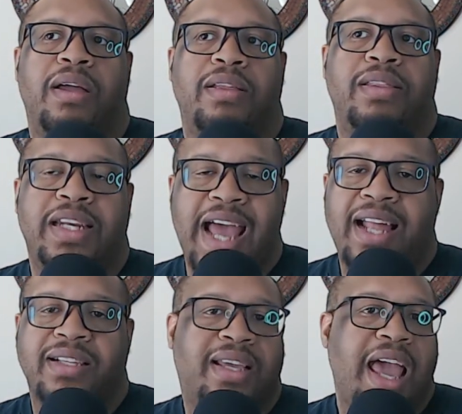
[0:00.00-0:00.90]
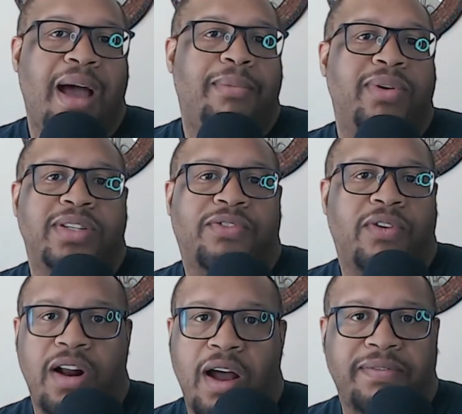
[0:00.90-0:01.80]
The Dallas Cowboys
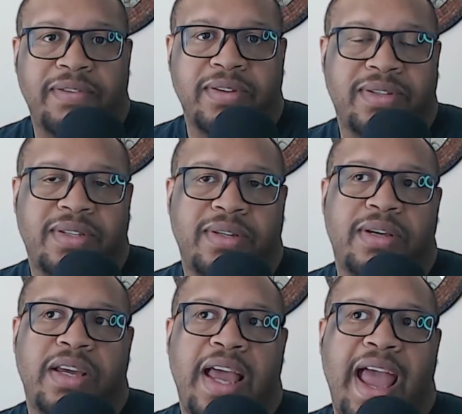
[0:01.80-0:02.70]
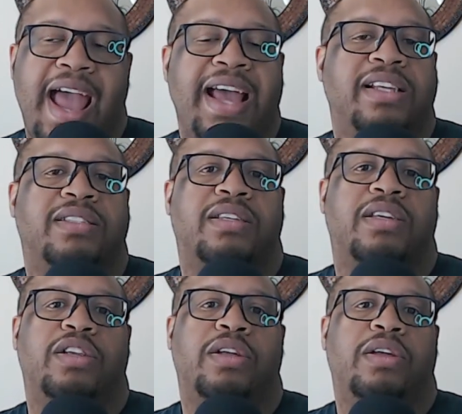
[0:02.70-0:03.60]
front office has
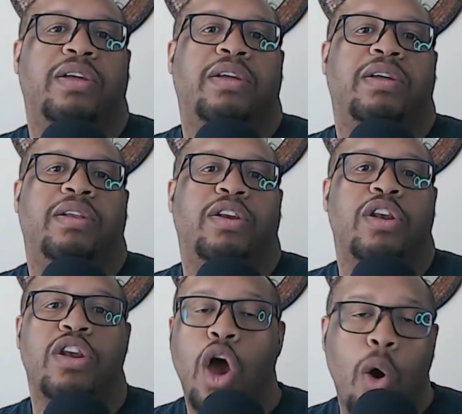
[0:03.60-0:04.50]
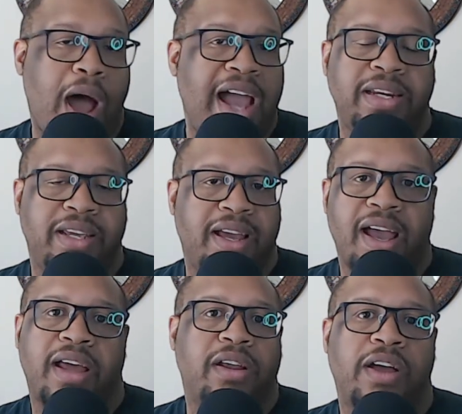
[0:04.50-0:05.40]
no idea
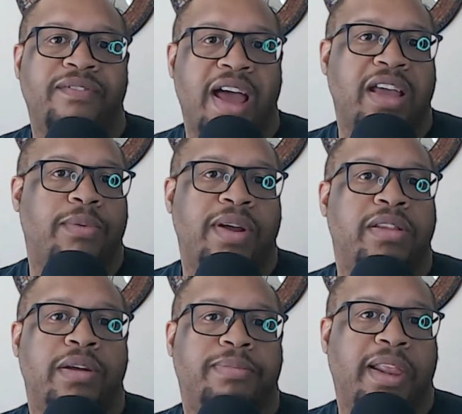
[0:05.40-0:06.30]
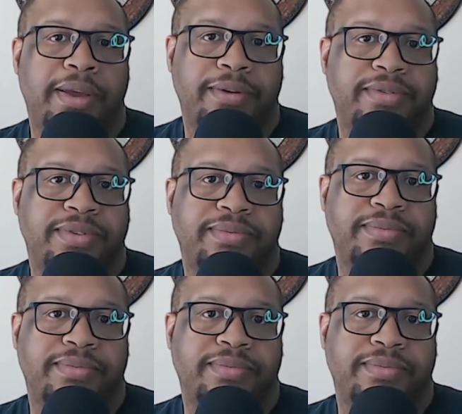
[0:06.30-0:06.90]
how to evaluate their players.